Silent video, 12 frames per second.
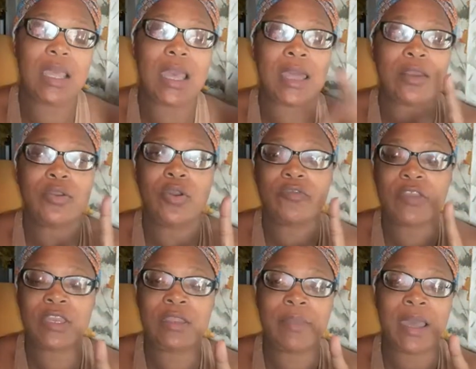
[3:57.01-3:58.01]
I don't know if
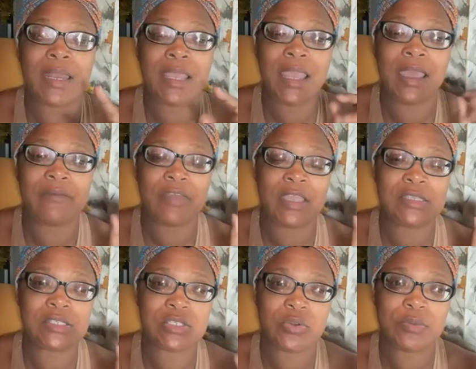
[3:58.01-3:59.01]
anybody have a
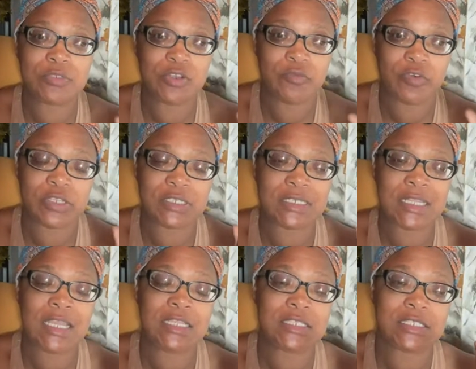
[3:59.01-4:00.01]
scripture for
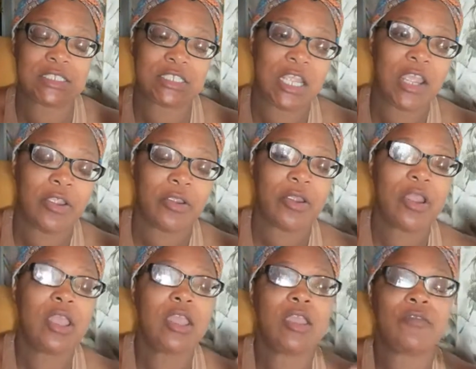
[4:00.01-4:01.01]
today to share.
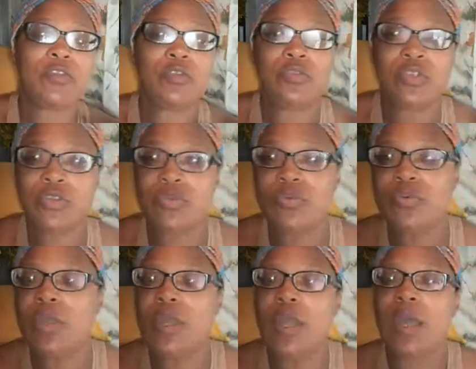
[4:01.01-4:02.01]
If you
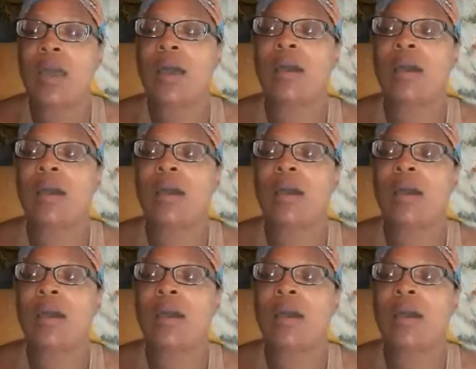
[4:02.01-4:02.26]
do,